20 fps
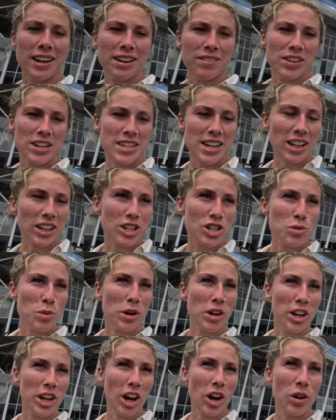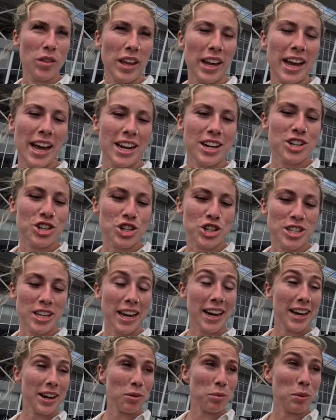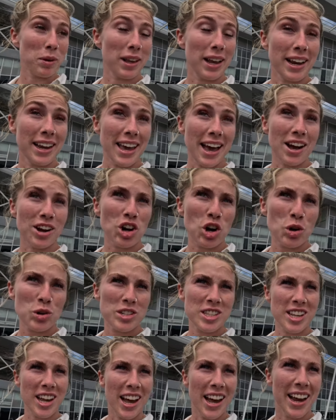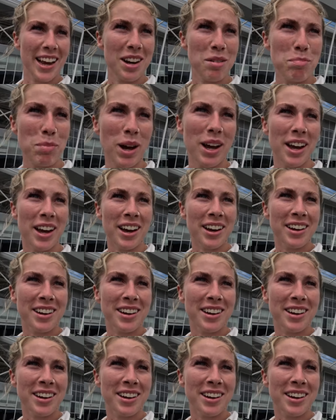even tell us where to go. They kind of just like were like, yeah, go outside. But